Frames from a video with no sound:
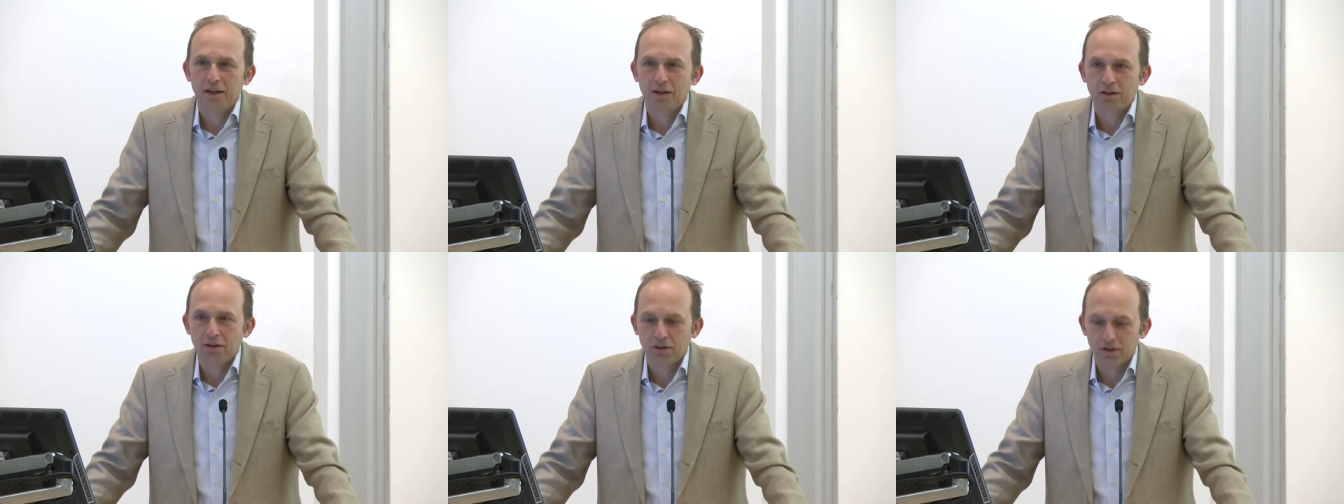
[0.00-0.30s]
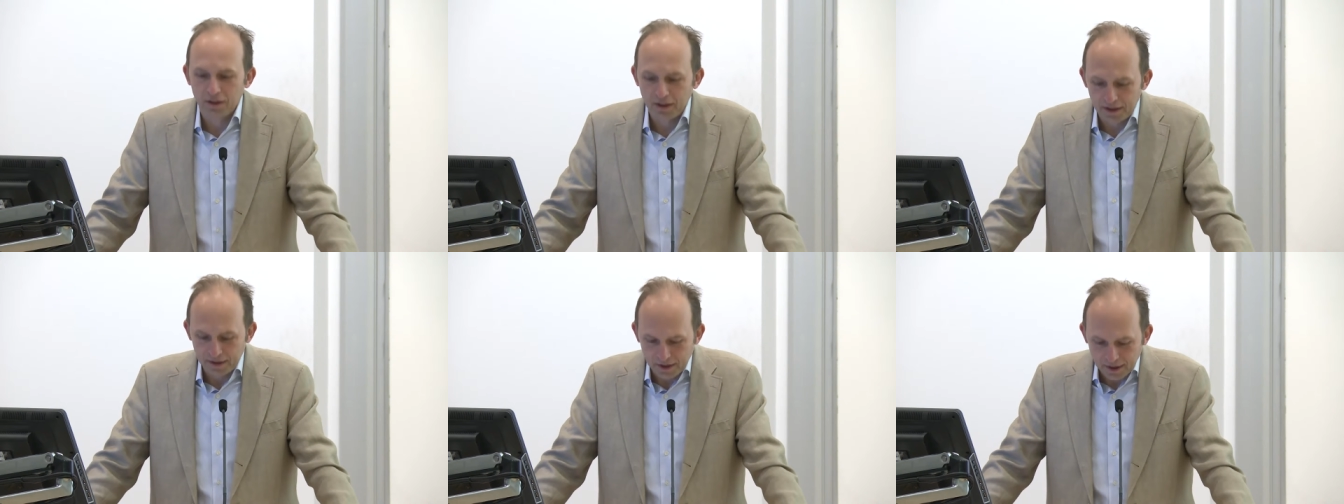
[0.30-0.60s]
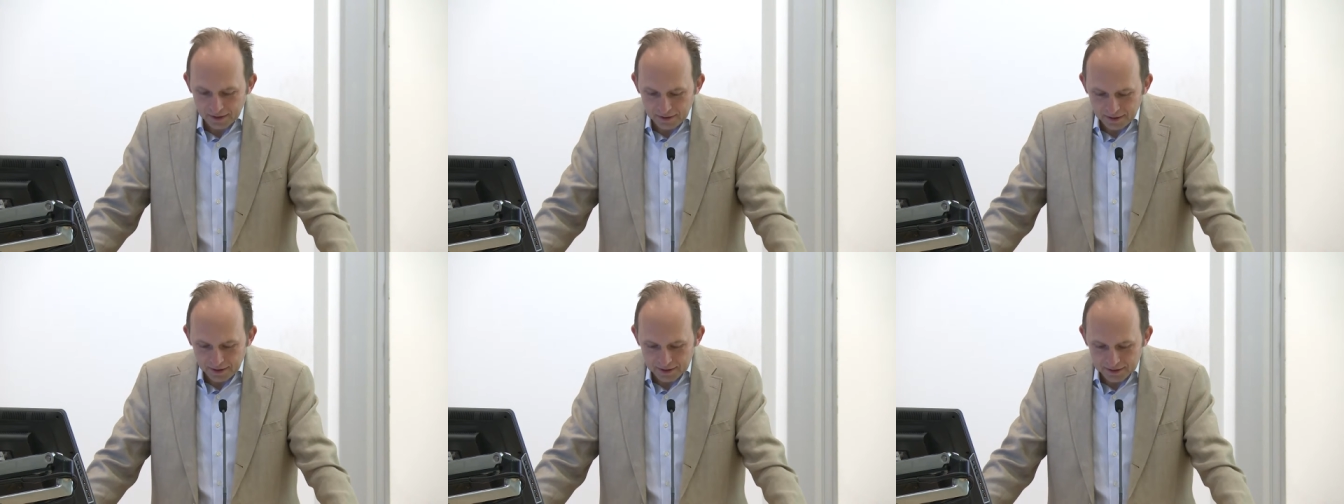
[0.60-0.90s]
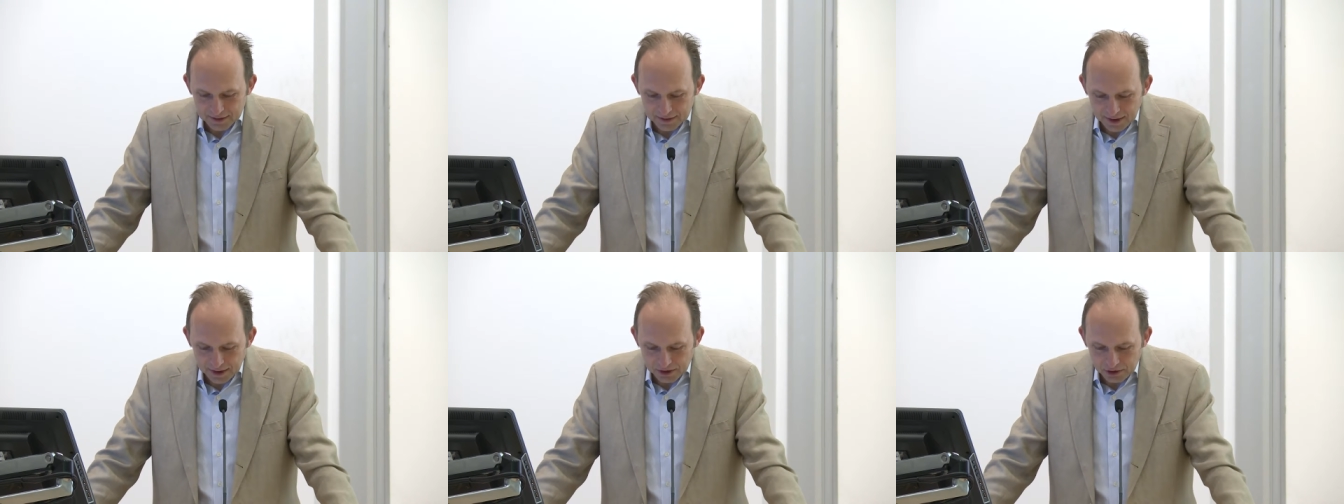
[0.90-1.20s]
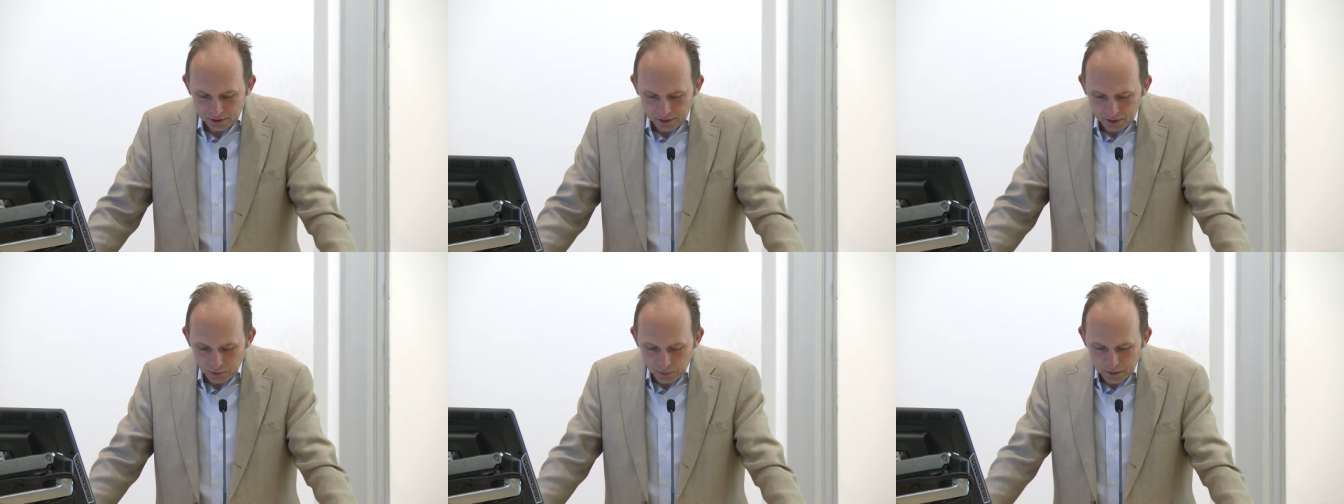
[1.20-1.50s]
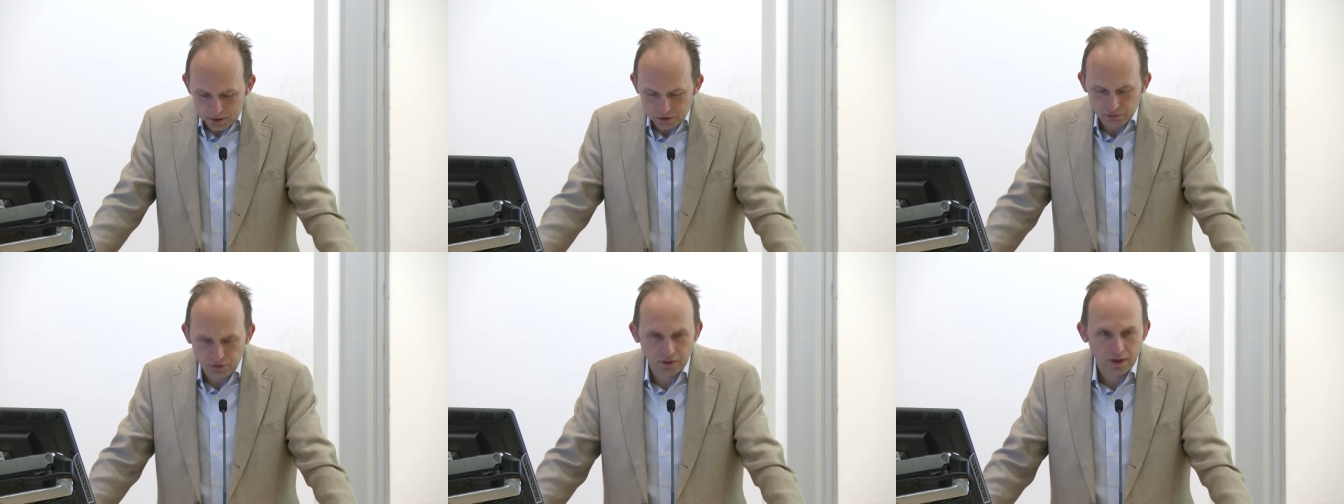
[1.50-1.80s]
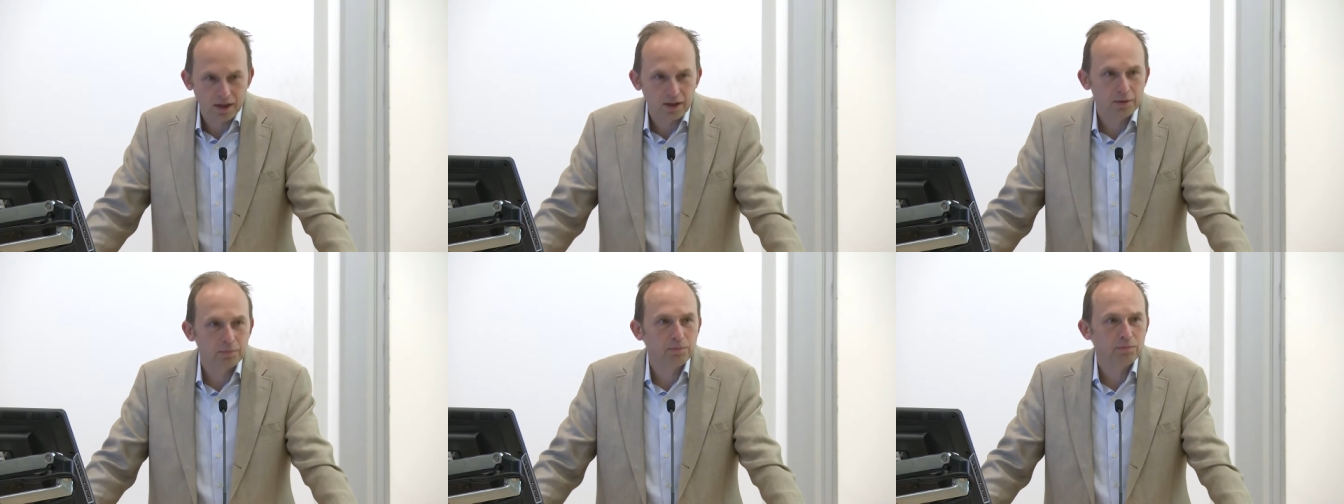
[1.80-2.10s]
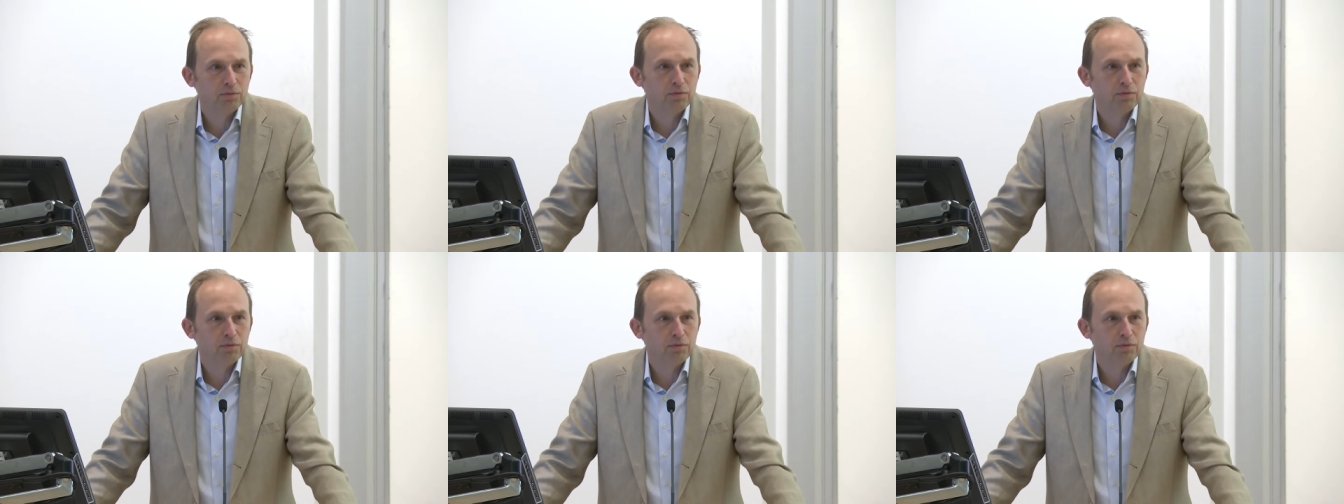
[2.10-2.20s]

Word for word: early 19th century, in which Rhode Island